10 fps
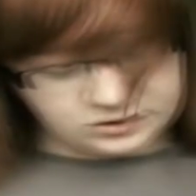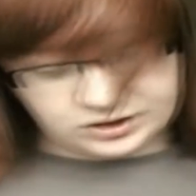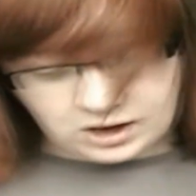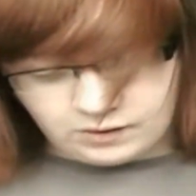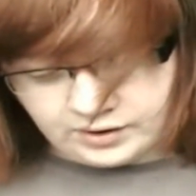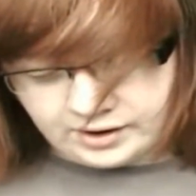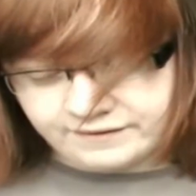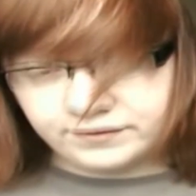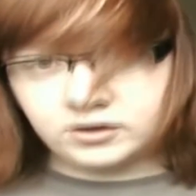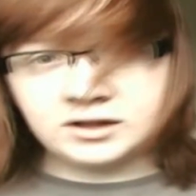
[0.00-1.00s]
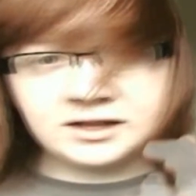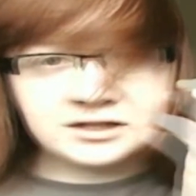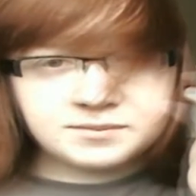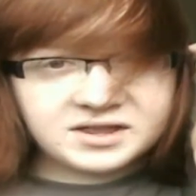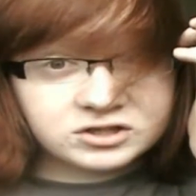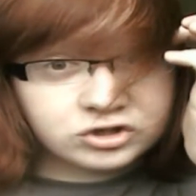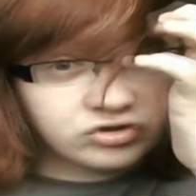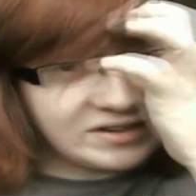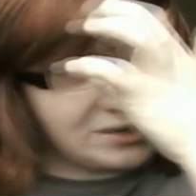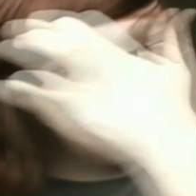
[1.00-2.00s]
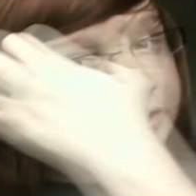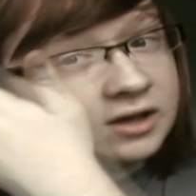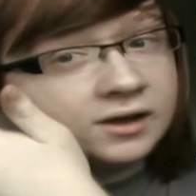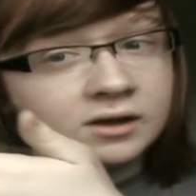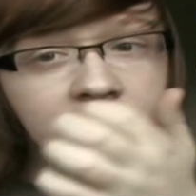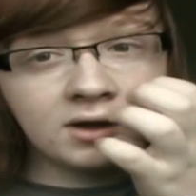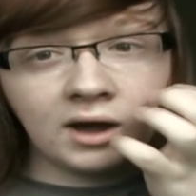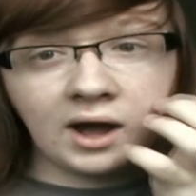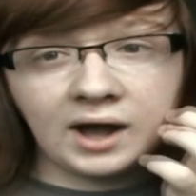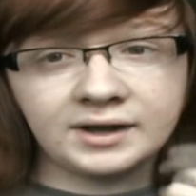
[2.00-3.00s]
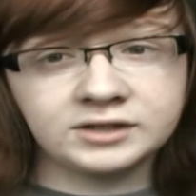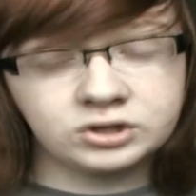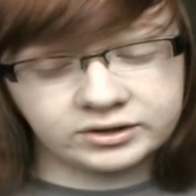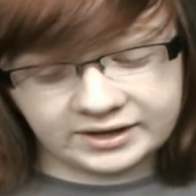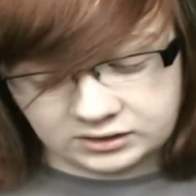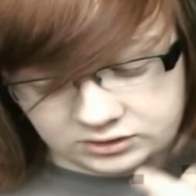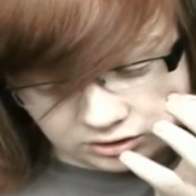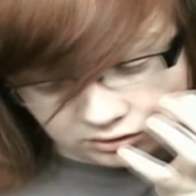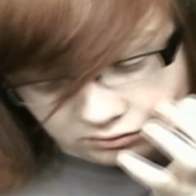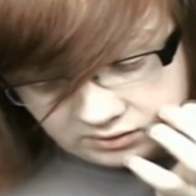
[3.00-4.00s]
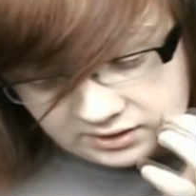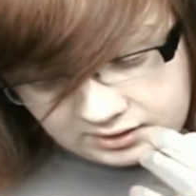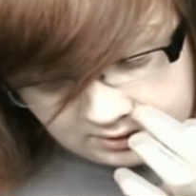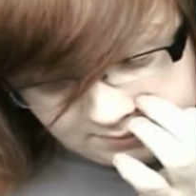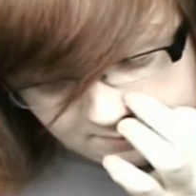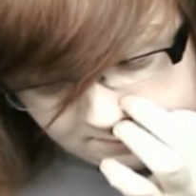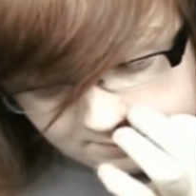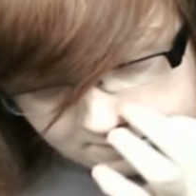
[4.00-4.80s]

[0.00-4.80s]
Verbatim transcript: So uh, I thought, well, let's make this a tradition, yeah? And I took it to um,